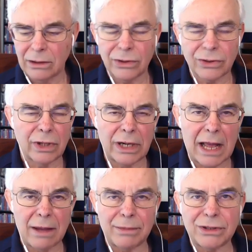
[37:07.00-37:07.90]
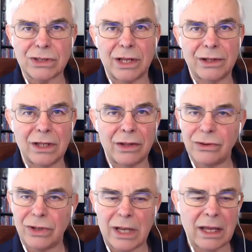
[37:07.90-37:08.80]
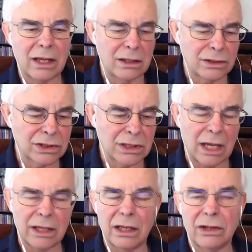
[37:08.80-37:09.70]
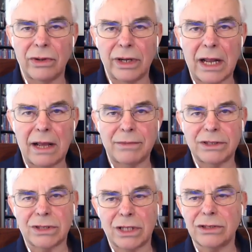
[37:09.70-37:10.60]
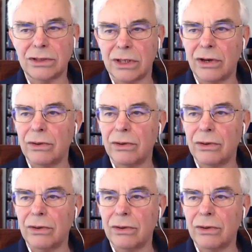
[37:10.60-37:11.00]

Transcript: mm-hmm. on Amazon the other day and it's not yet on Amazon. So,